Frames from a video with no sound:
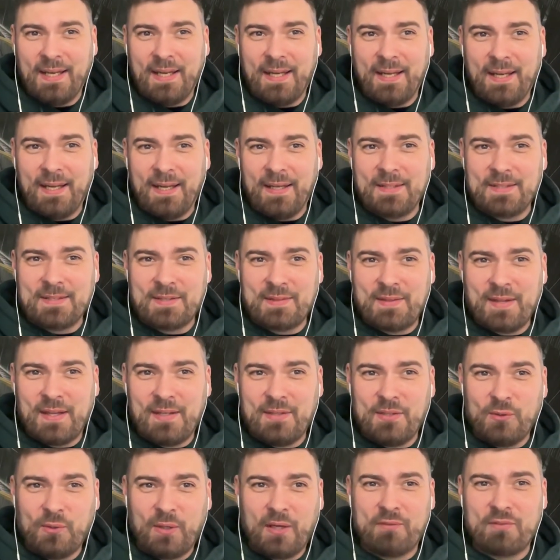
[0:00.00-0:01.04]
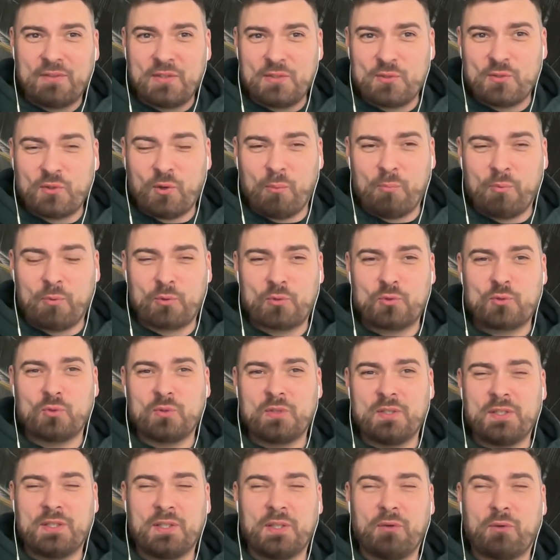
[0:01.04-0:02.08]
And then you have this
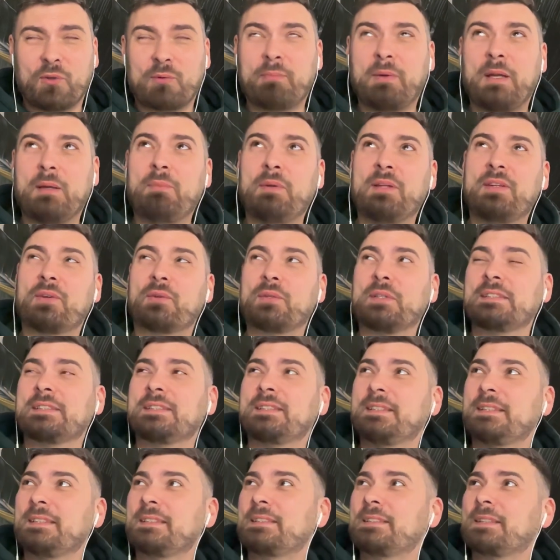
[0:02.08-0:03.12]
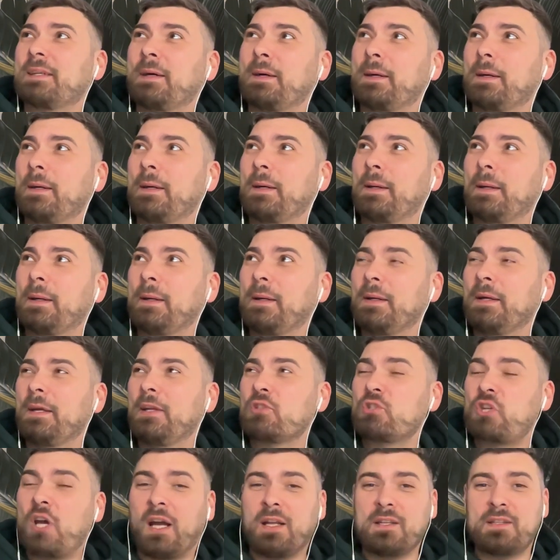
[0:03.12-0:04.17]
opportunity, or maybe there is this
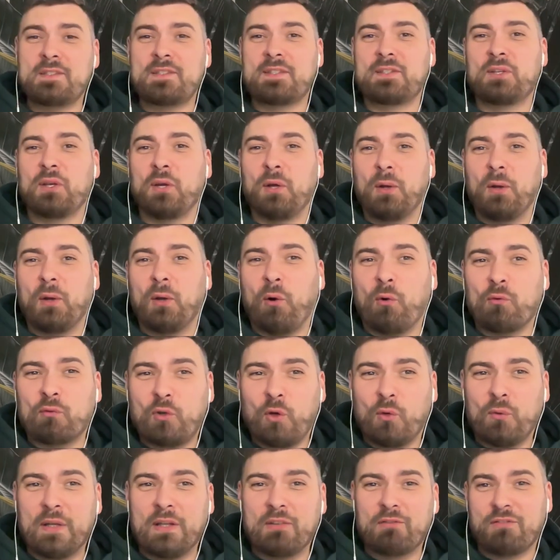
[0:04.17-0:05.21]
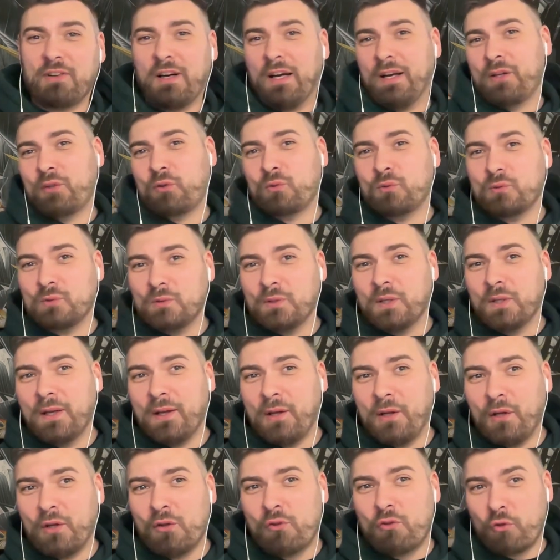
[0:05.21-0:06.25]
chance of going viral
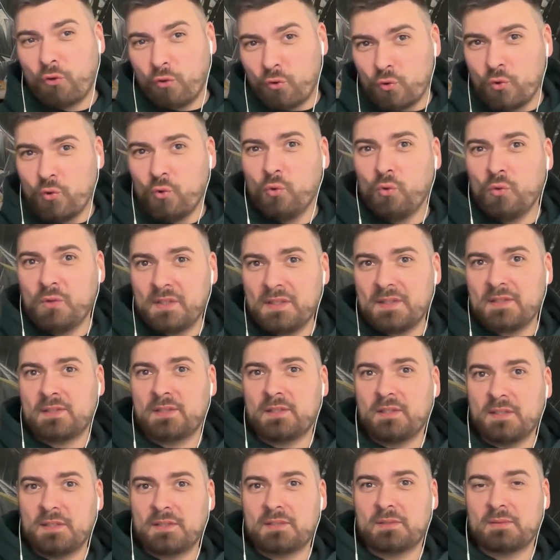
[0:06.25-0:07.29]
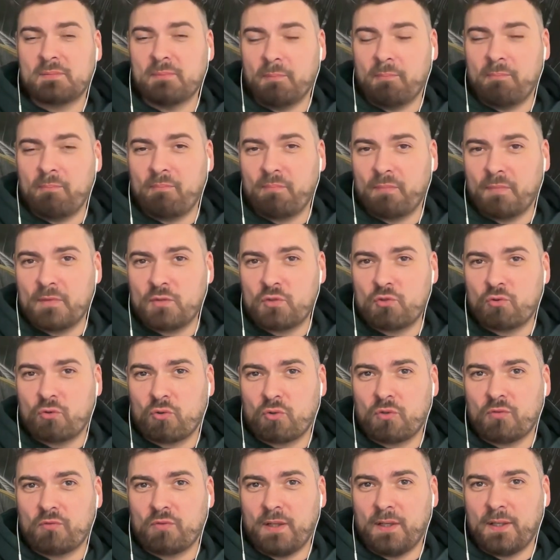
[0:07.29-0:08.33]
through this
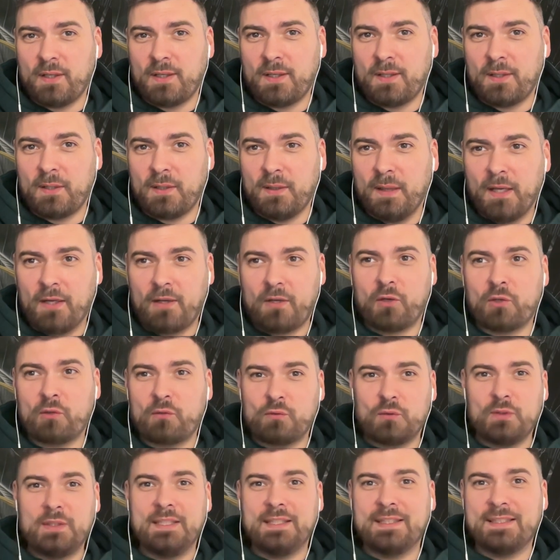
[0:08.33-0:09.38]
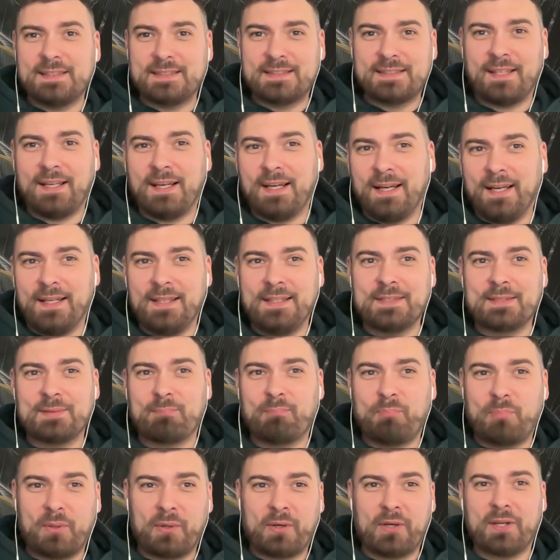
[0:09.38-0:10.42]
sort of like a carefully designed
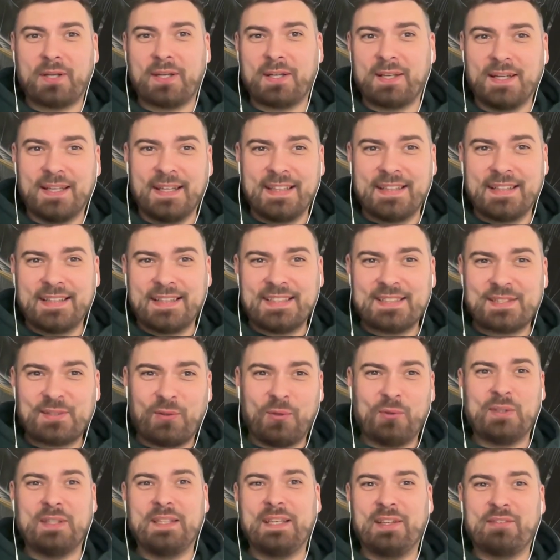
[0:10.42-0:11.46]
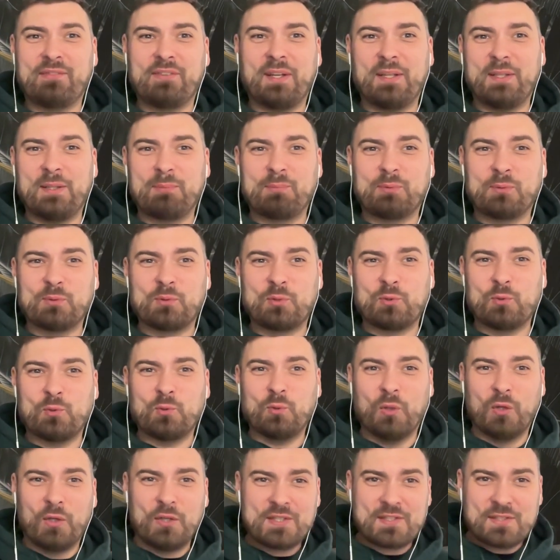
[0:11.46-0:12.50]
perk that is only available
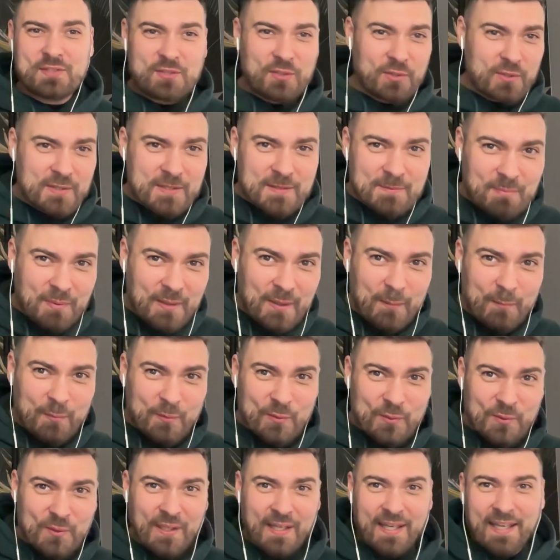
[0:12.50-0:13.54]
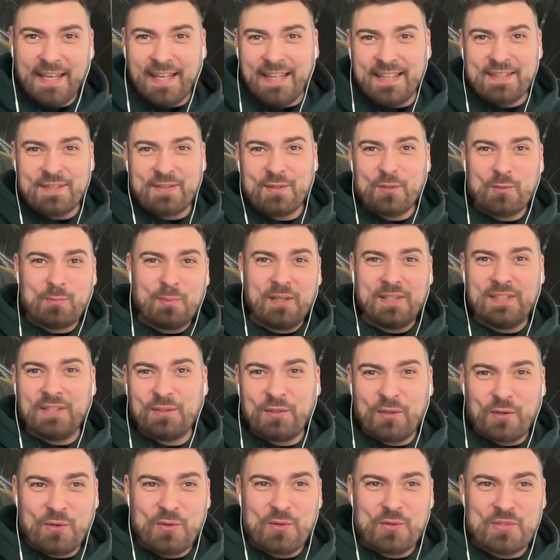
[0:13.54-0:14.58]
to certain people and nobody
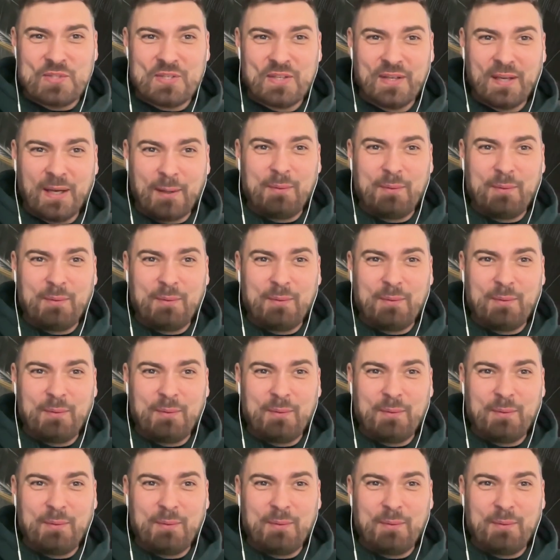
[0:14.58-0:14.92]
knows.